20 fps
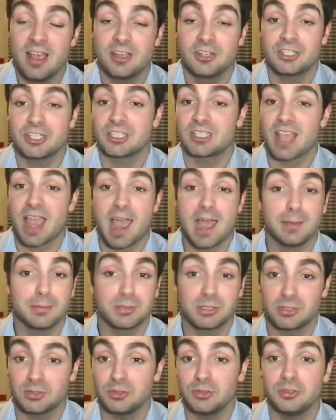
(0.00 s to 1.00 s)
Just
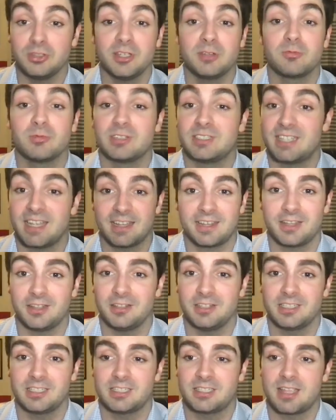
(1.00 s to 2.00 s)
absolutely
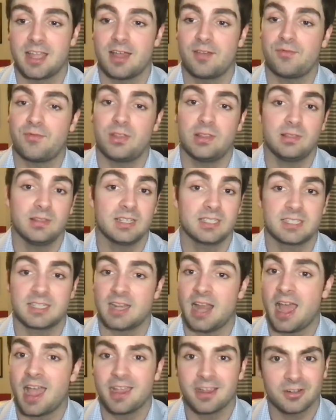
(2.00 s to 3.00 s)
ridiculous stuff. And listen,
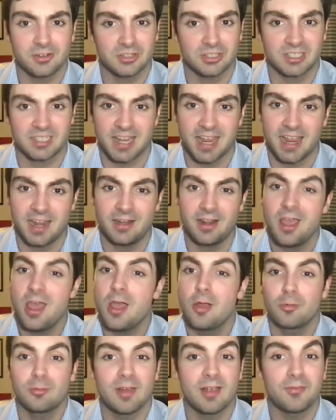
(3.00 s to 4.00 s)
I understand
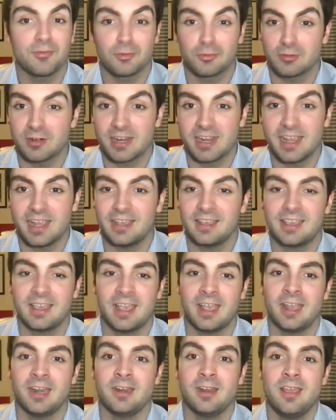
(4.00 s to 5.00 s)
refereeing
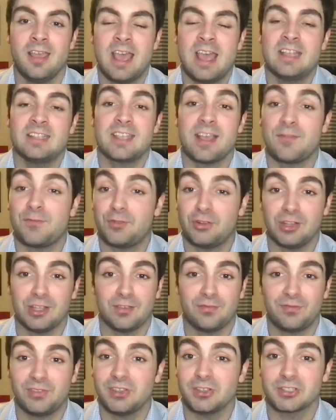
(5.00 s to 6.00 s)
can definitely
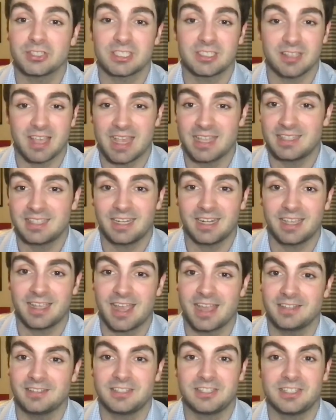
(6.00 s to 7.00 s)
feel slanted
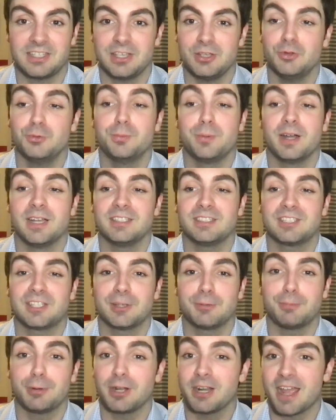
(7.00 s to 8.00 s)
against you, but to
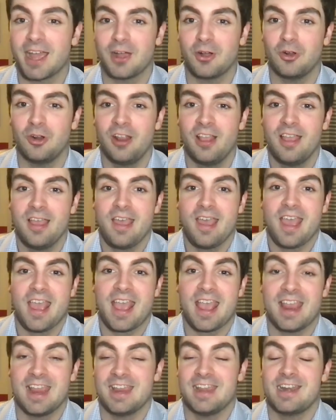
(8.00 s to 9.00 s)
put out
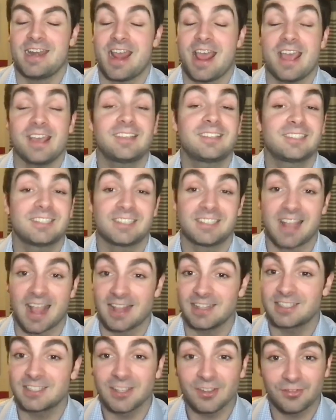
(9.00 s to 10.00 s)
an
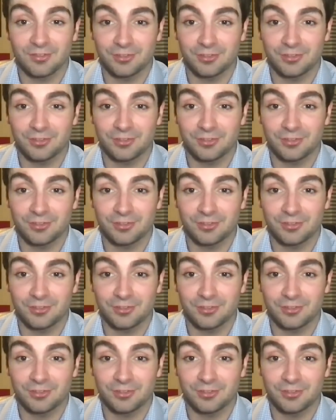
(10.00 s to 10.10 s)
extensive